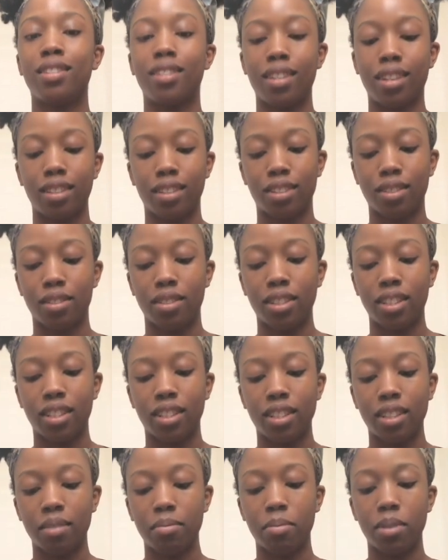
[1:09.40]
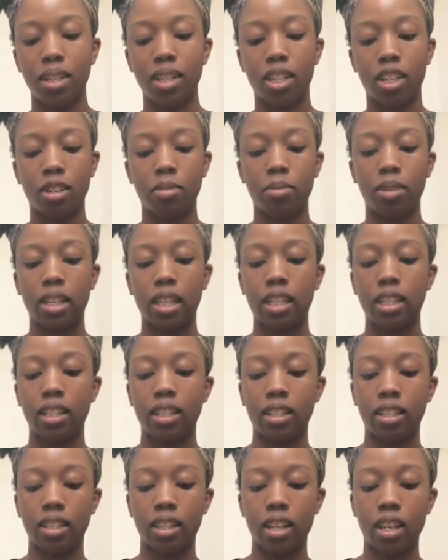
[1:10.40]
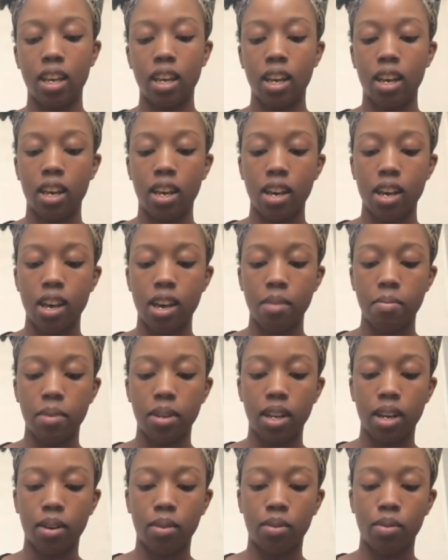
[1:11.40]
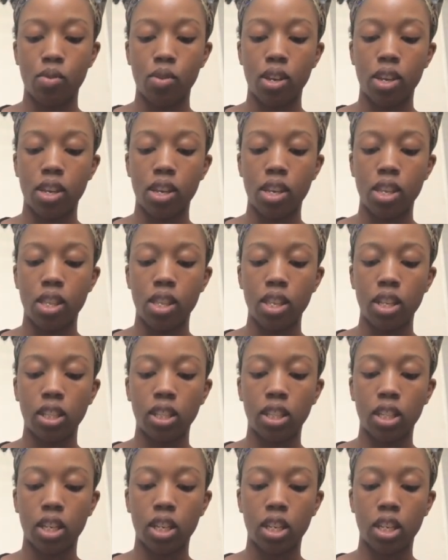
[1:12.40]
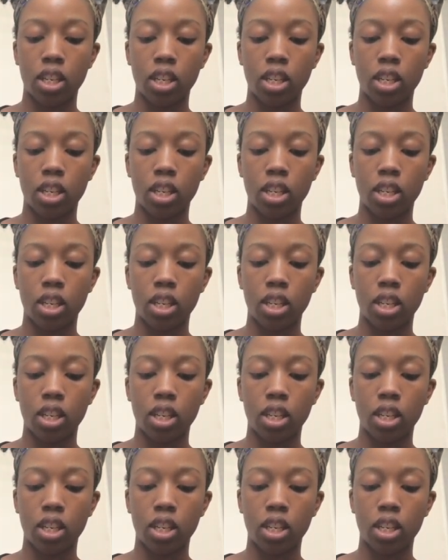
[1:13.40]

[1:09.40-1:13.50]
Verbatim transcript: sunscreen since I've been here because I've been out in the sun.